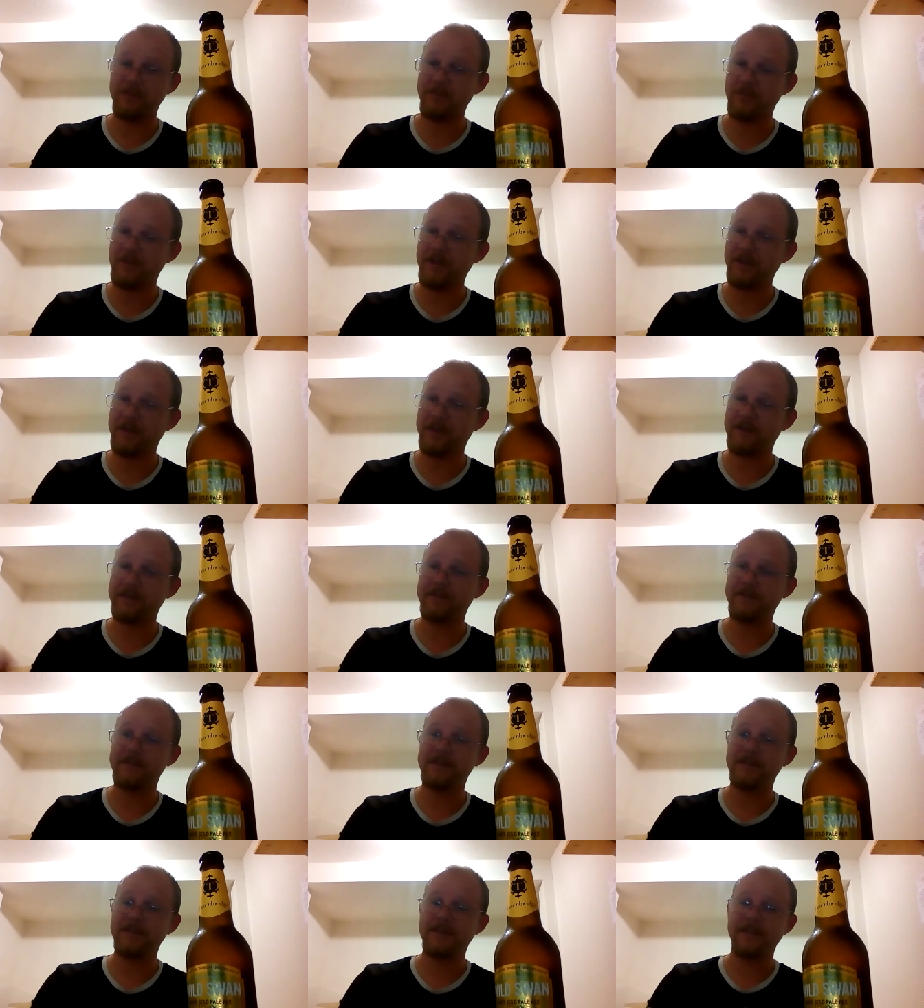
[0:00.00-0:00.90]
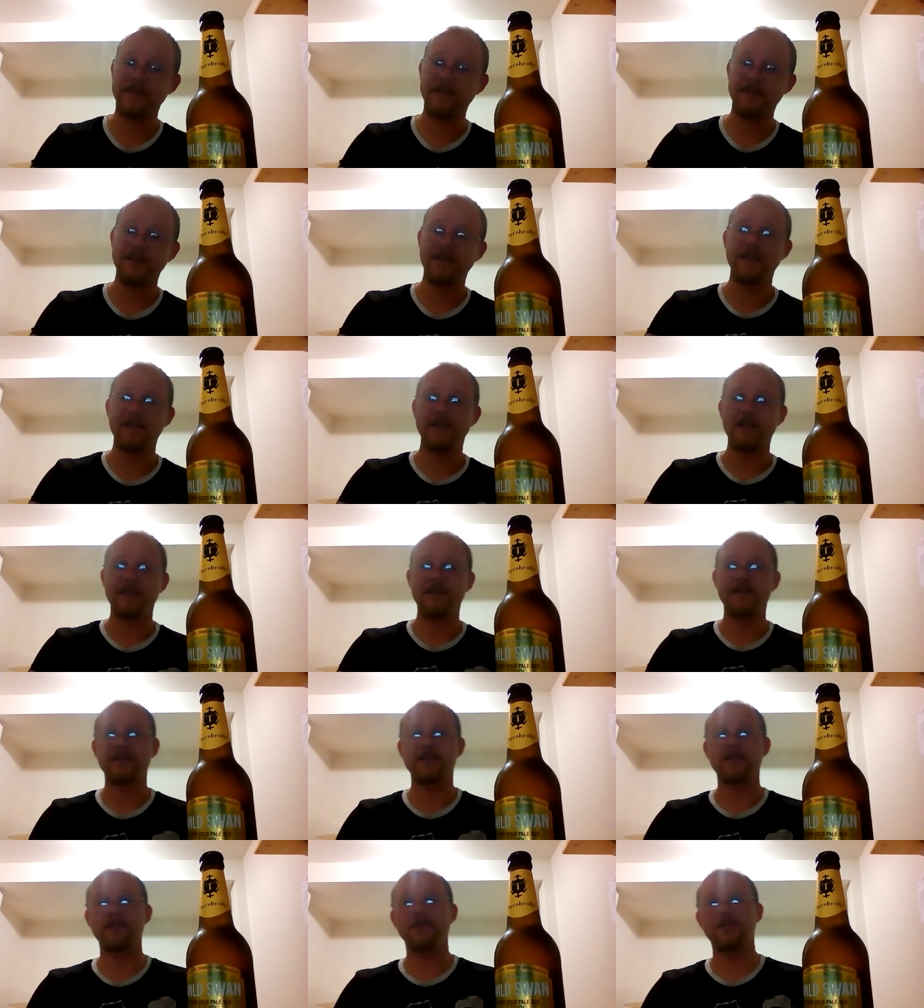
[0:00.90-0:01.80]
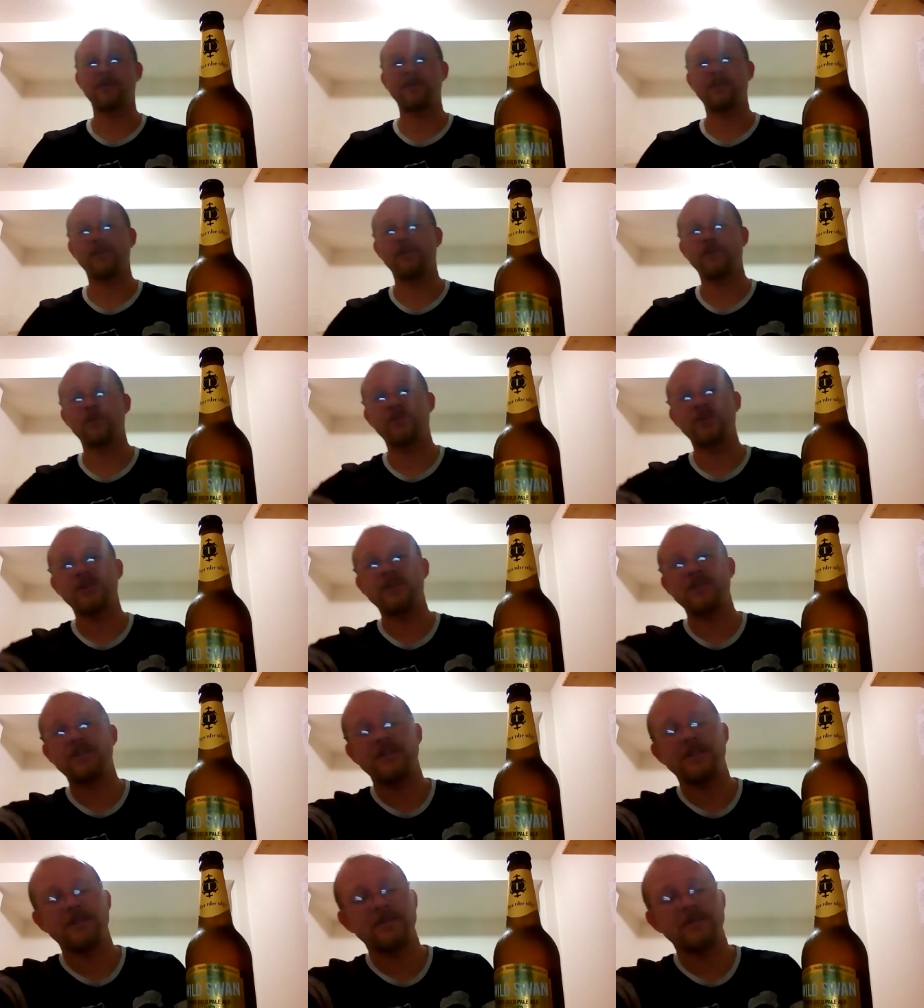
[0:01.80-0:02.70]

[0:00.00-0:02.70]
I'm thinking. Got another Thornbridge